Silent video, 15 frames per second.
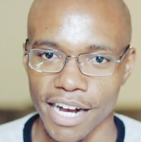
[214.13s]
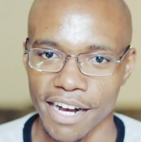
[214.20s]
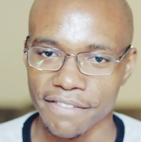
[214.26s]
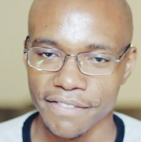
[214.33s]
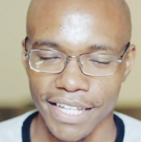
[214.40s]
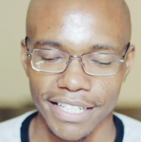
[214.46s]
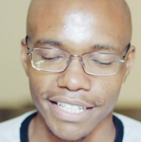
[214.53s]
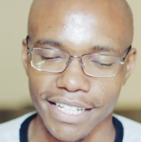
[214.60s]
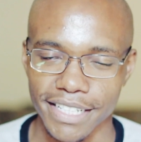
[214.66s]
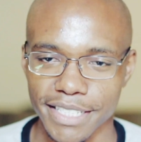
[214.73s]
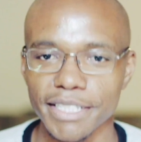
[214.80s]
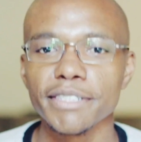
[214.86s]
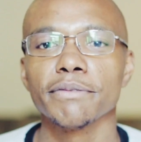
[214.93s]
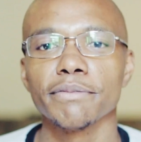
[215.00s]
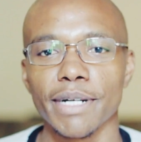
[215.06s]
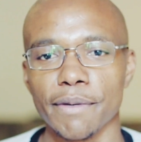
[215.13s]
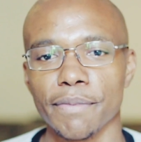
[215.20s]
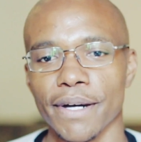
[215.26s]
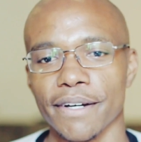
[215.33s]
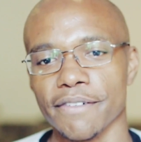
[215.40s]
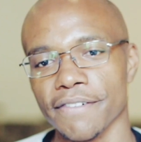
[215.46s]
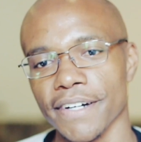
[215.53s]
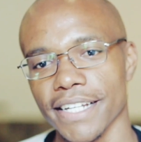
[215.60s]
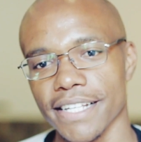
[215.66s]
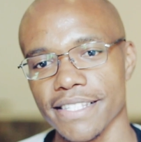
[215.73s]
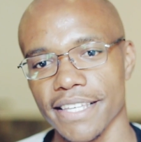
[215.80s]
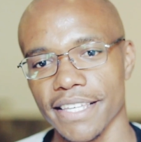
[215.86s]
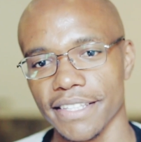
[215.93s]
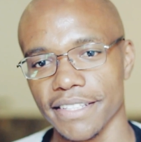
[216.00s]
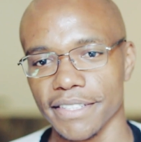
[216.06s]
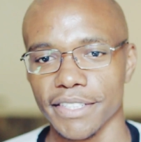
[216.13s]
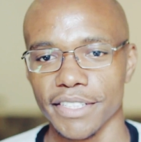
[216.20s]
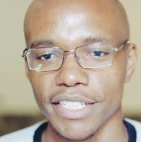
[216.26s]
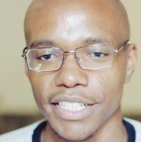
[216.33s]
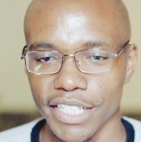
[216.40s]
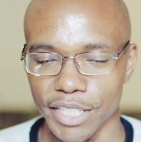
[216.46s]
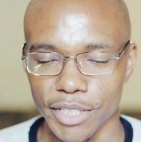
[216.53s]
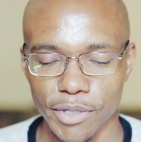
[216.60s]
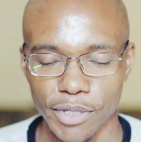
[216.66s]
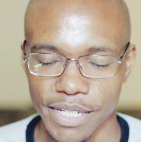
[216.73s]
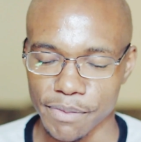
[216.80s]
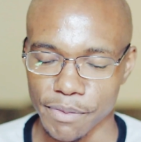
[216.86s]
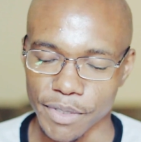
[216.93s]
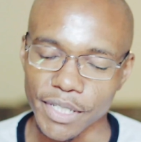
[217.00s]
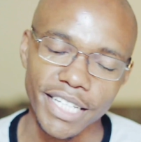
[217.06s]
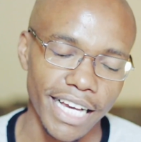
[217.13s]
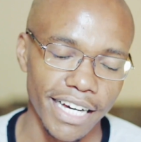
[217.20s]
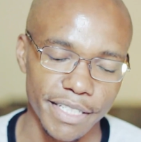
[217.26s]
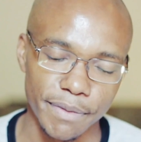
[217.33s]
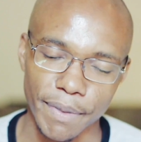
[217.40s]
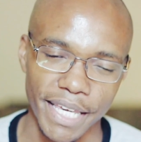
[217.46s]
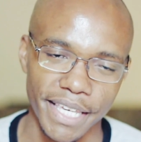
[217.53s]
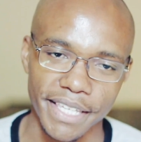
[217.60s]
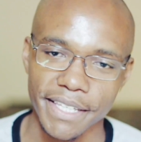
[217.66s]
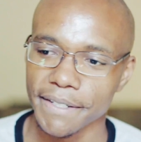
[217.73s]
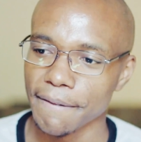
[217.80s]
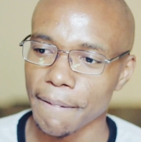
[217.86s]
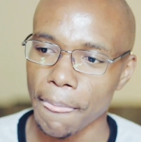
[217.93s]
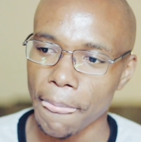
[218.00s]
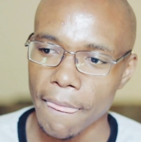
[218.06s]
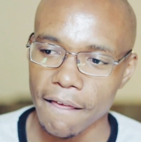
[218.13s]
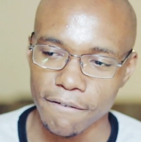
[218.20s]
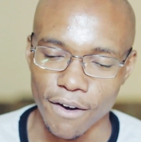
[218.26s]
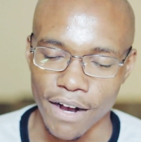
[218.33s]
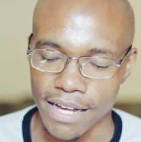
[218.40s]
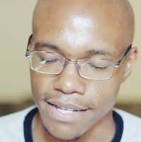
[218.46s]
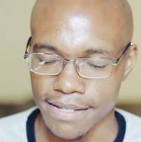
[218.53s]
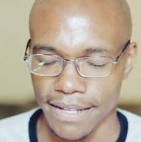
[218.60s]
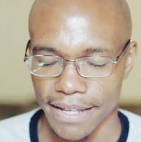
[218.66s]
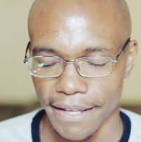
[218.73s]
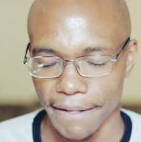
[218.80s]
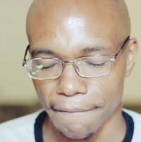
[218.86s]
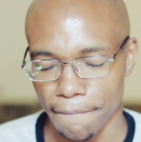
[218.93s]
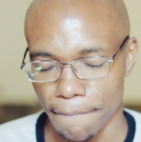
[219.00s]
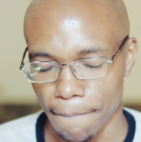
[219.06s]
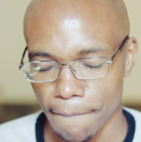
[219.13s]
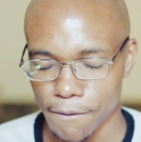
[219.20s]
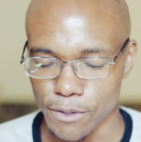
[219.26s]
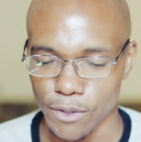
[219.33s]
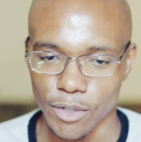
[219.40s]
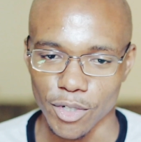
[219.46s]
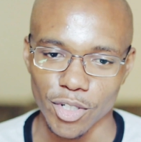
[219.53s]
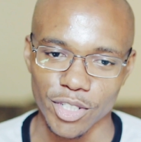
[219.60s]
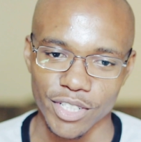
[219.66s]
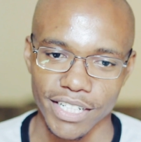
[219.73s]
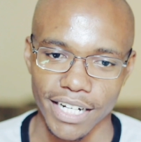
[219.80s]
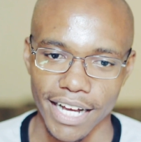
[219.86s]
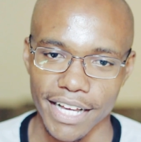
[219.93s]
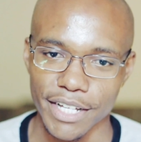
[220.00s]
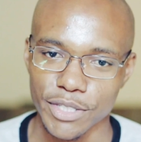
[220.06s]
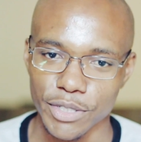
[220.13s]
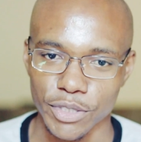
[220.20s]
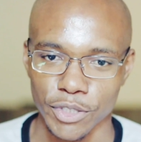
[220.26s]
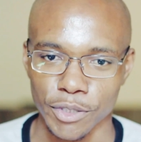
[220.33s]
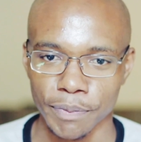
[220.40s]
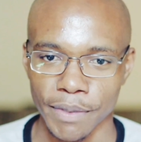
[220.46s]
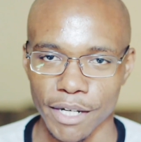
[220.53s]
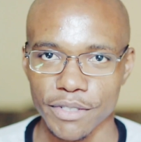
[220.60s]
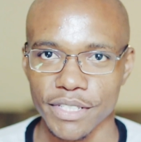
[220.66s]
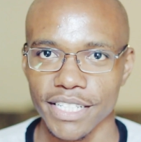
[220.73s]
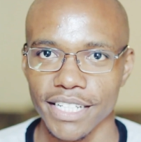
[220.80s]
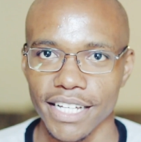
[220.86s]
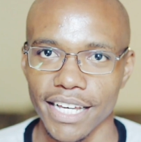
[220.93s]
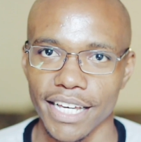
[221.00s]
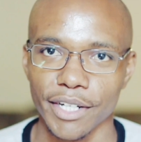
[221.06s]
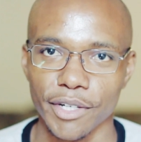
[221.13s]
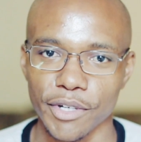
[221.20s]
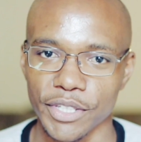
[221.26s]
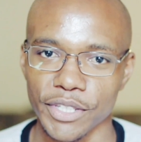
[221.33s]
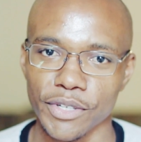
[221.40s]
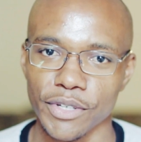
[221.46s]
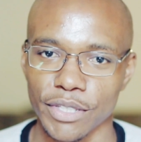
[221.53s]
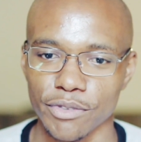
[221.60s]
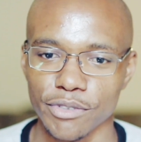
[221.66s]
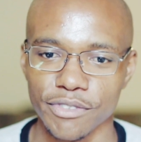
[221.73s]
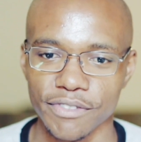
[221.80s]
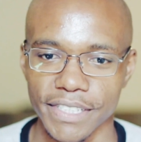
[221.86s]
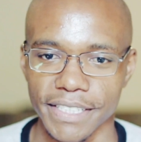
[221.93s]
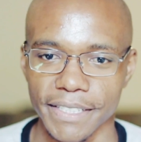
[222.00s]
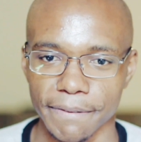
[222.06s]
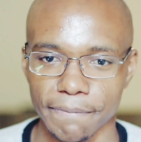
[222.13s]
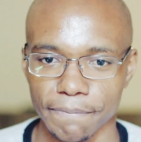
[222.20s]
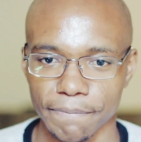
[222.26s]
after that, my father said he can't pay for us there. So I had to drop out and continue at Kunveni.